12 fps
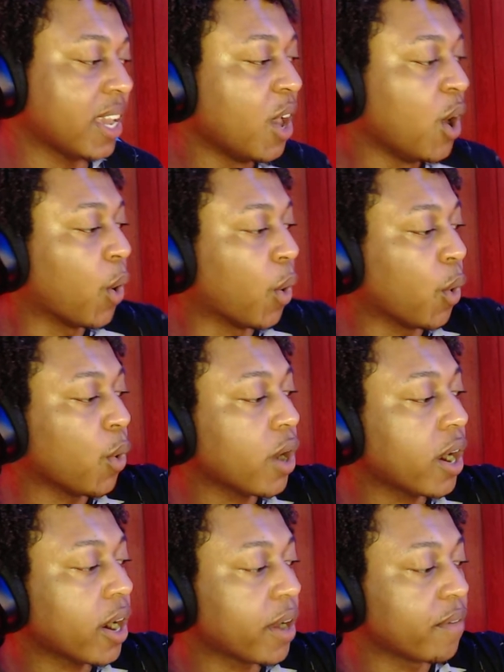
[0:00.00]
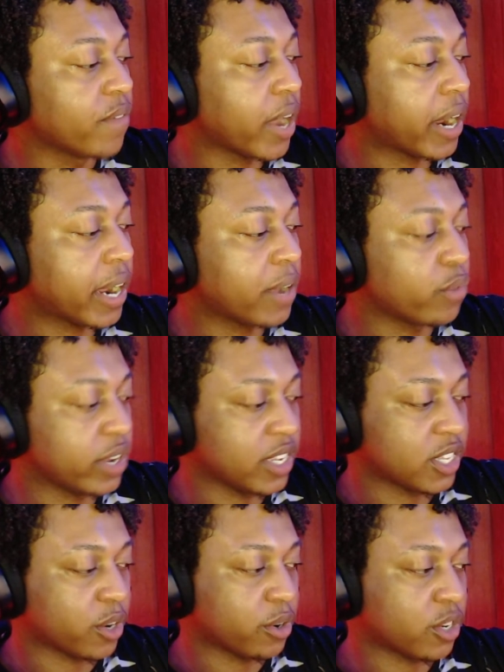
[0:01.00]
or very
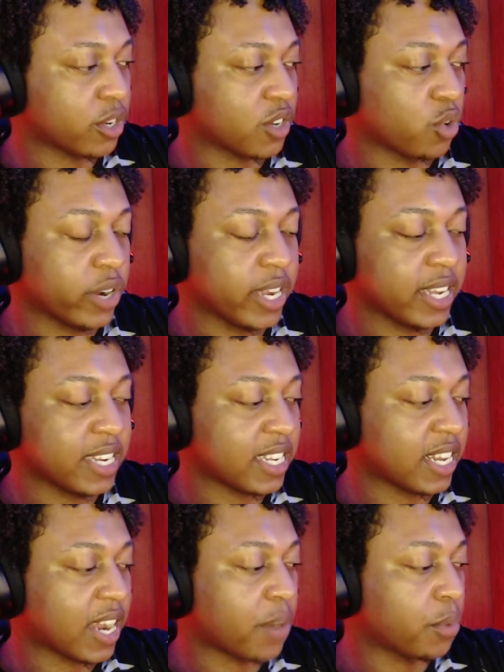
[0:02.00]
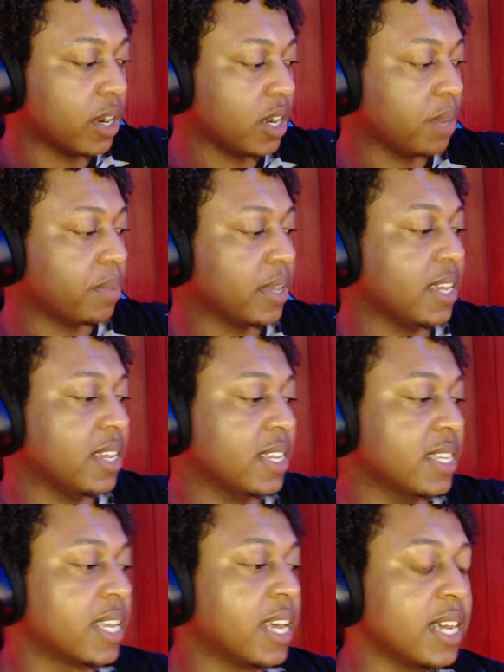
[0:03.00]
research oriented. I want it to be
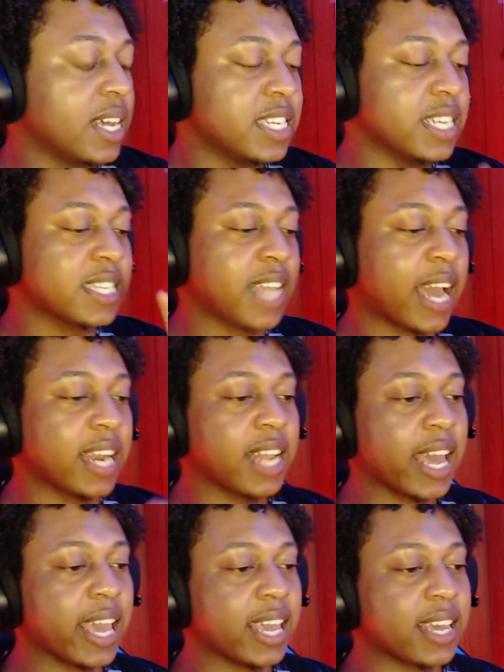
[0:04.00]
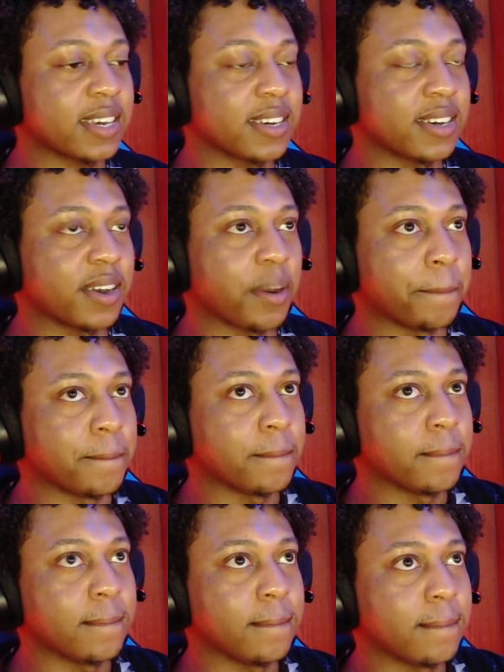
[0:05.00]
just kind of like
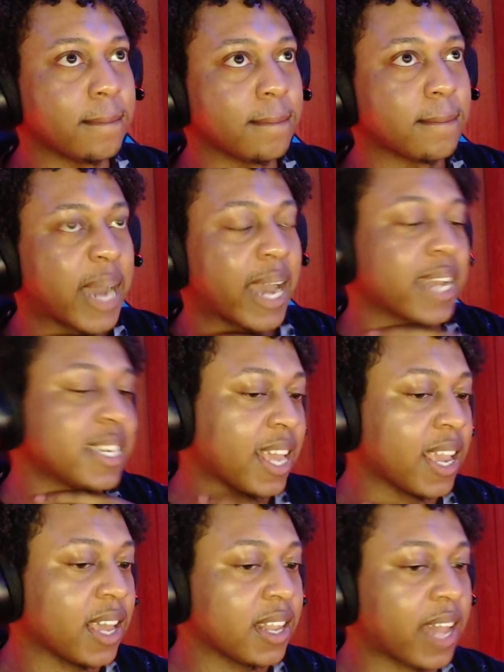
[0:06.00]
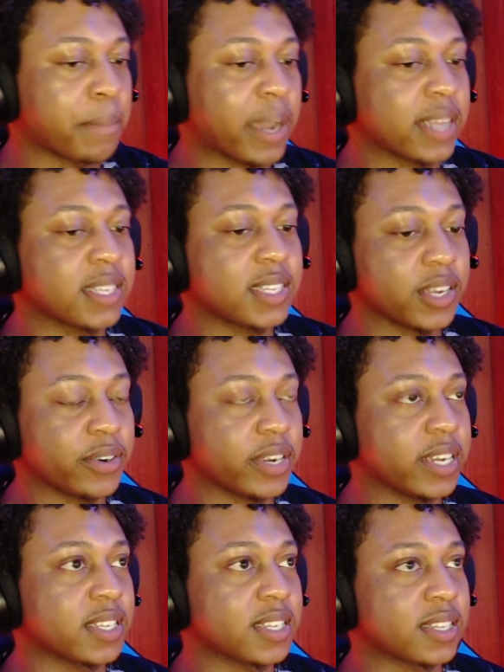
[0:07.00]
my take, like my
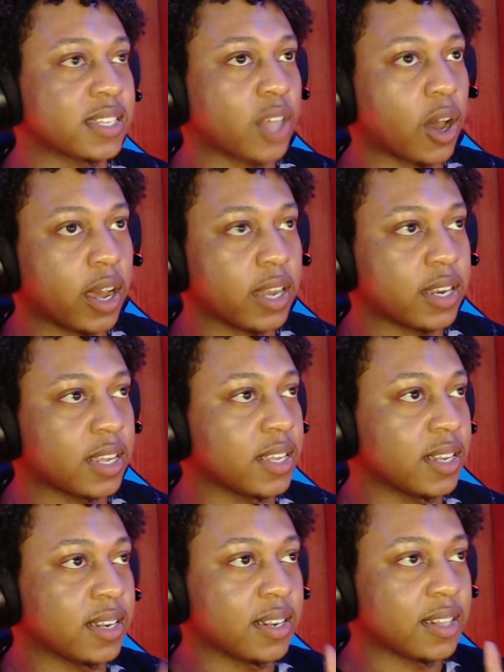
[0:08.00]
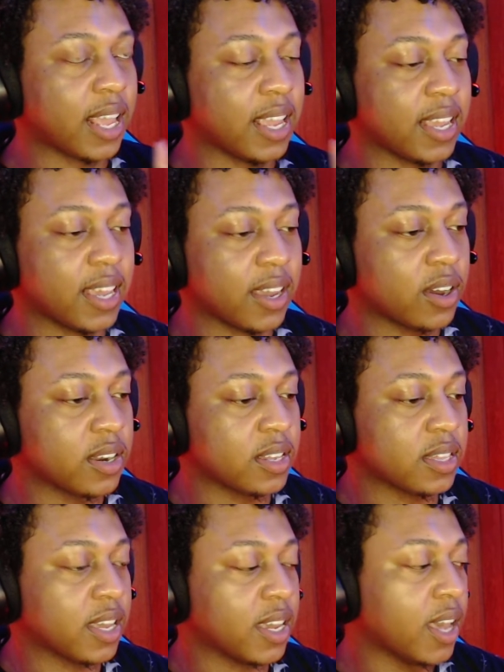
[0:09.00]
serious thought and thinking on a
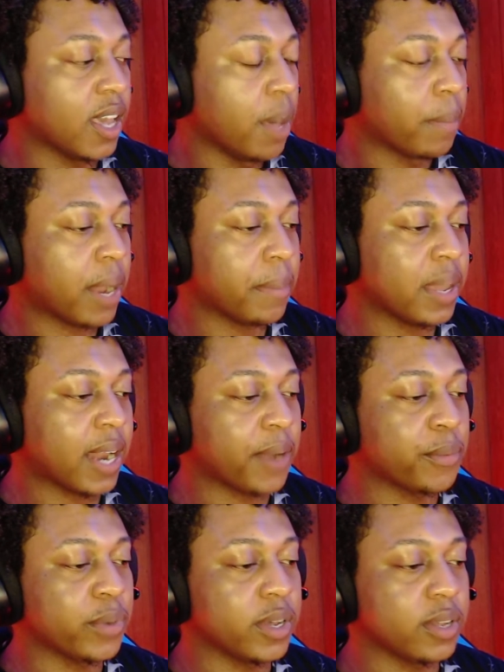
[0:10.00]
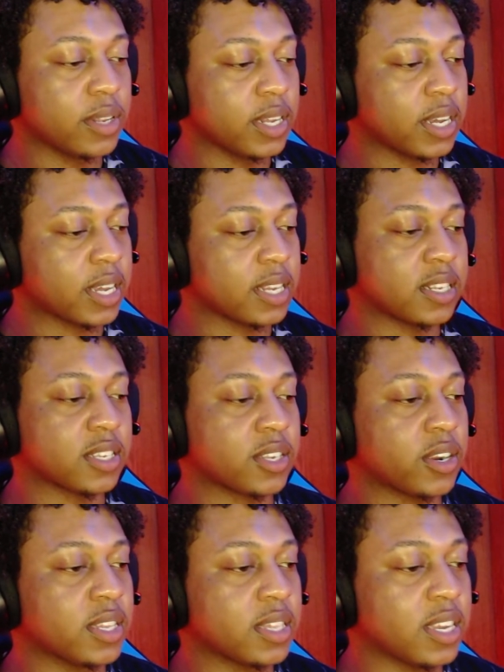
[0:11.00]
thing. But I mean, I will look into
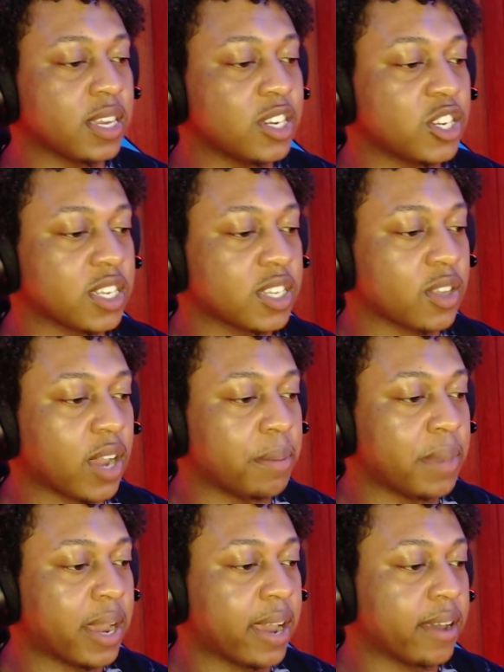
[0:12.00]
certain things just so I'm not